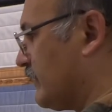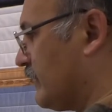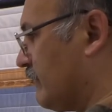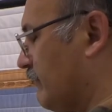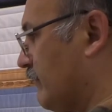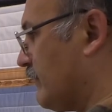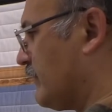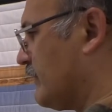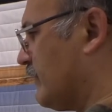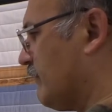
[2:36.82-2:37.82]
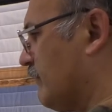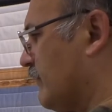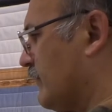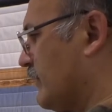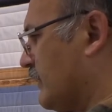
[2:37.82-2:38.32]

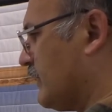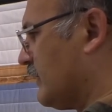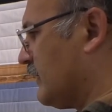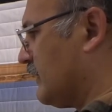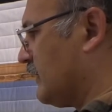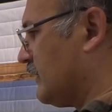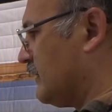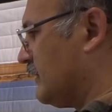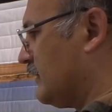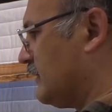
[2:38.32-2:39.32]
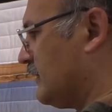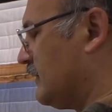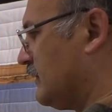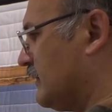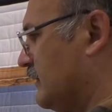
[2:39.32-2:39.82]

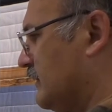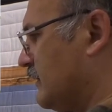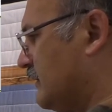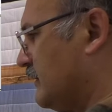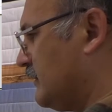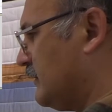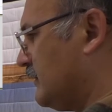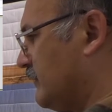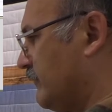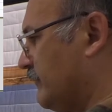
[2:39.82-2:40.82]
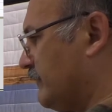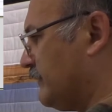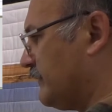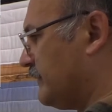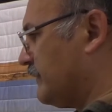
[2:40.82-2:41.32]

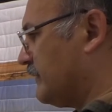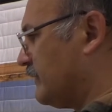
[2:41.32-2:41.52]
(silence)